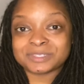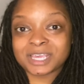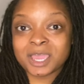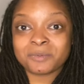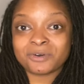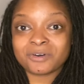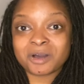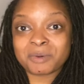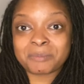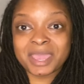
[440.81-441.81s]
table
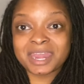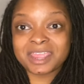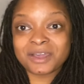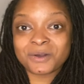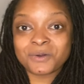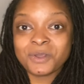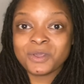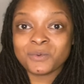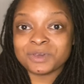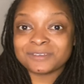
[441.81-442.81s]
on my patio
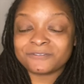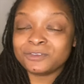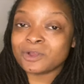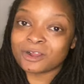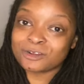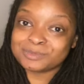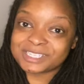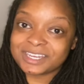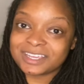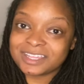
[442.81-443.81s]
with a few herbs
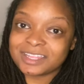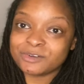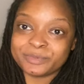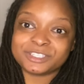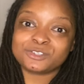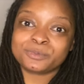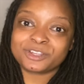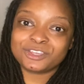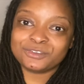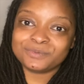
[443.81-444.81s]
in it. That would be super cute.